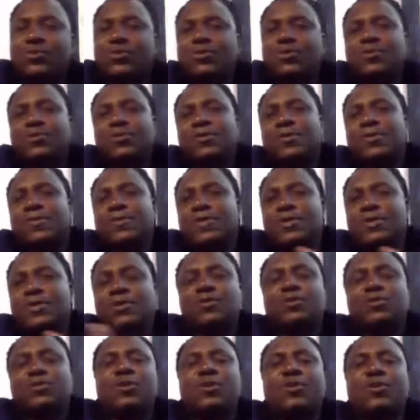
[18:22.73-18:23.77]
So,
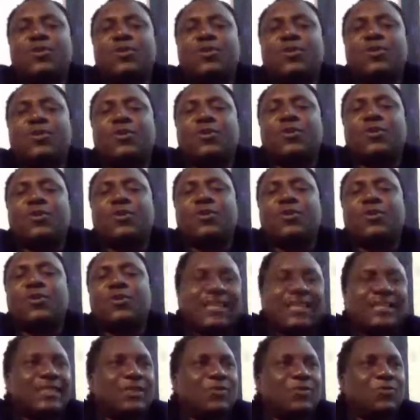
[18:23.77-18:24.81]
not to talk about the
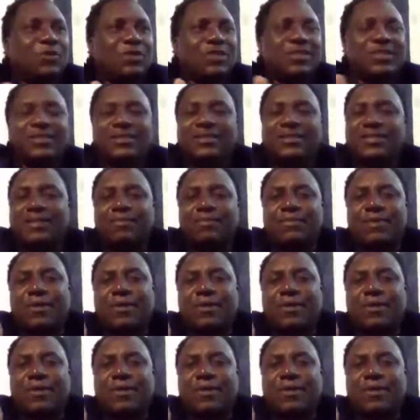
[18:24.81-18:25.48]
sizing, which,